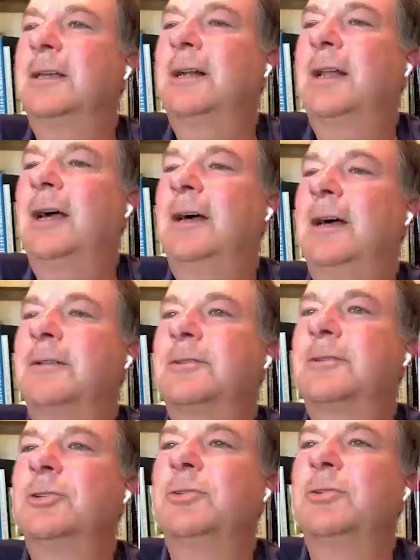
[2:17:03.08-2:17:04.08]
Thank you.
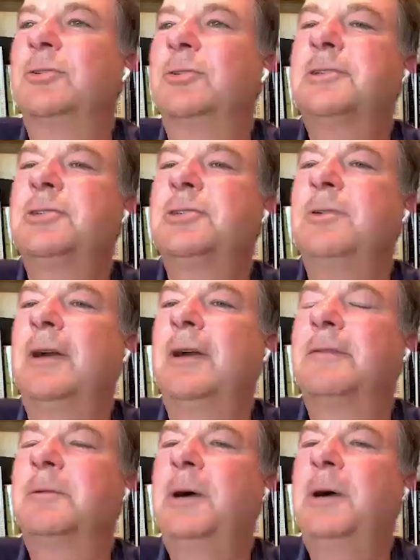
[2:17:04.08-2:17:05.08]
Bless you,
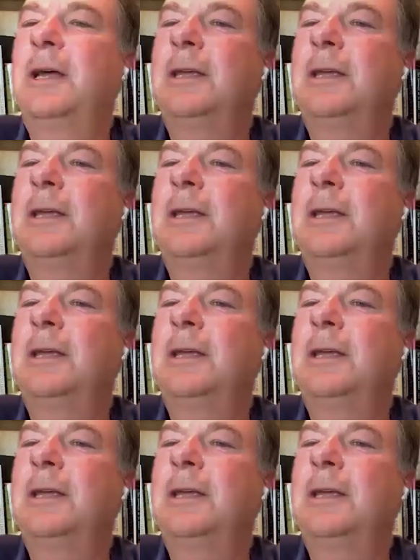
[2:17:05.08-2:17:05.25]
everybody.